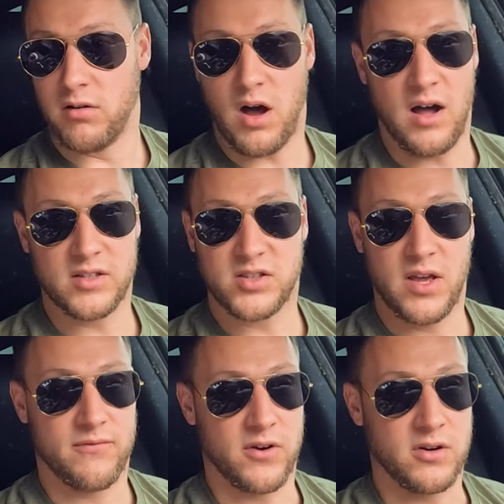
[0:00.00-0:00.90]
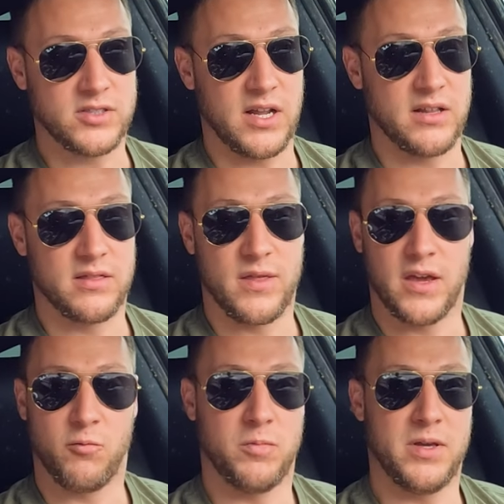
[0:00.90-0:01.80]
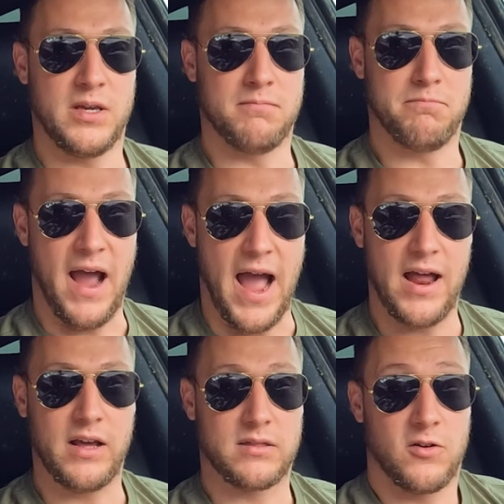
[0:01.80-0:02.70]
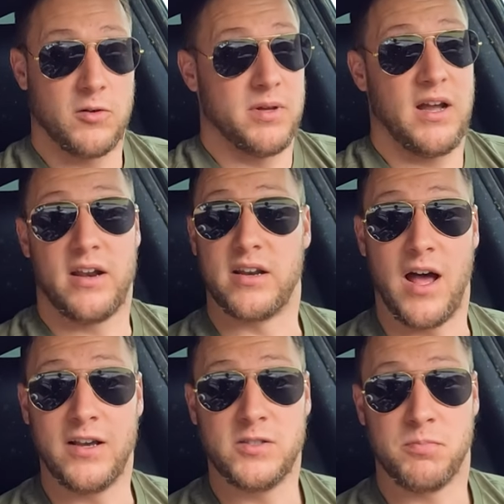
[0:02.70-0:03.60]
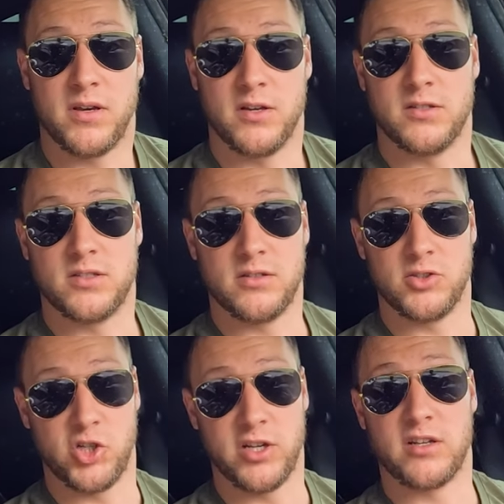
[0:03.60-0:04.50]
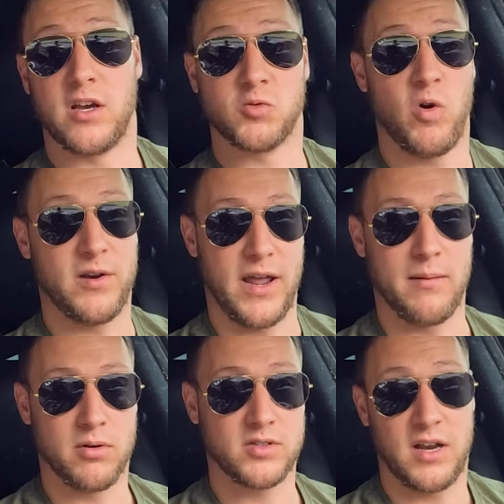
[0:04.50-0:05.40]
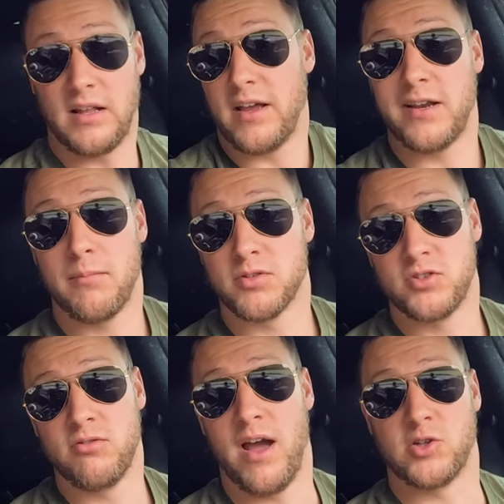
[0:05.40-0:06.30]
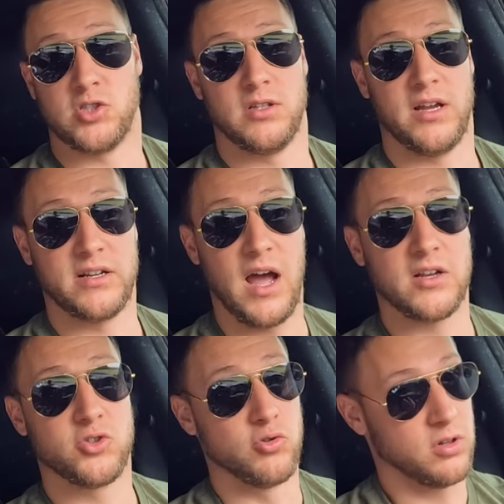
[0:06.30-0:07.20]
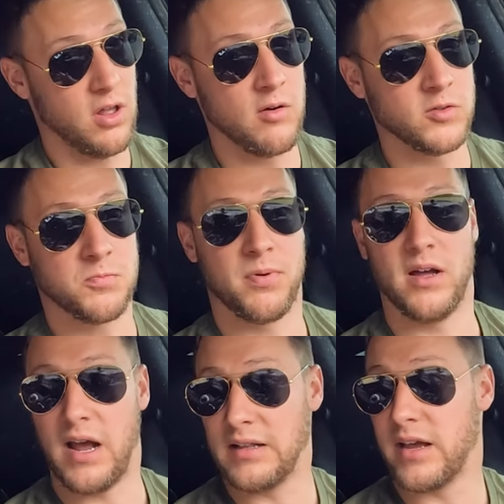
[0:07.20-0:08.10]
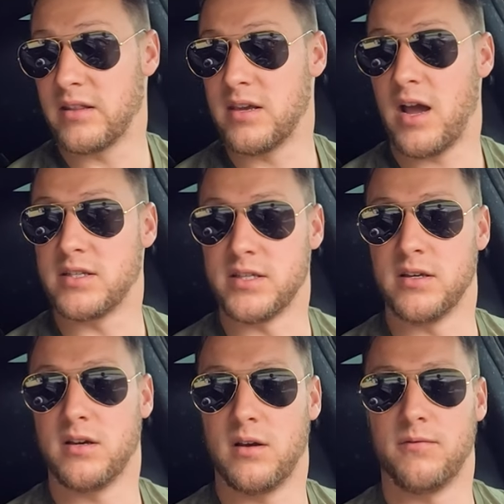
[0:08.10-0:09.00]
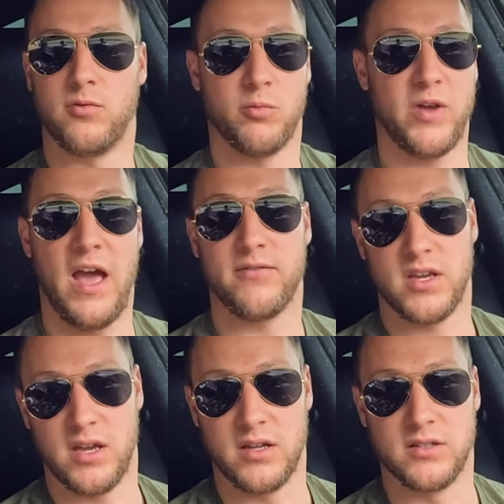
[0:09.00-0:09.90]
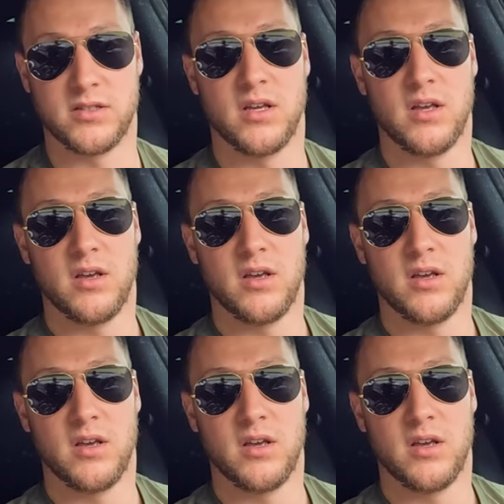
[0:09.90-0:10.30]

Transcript: know, honestly, at first, I didn't think it would be bad. I thought it'd be kind of nice because Gina does want neighbors, and I like neighbors too, actually. Like, not too close, but I like the idea of when we have kids.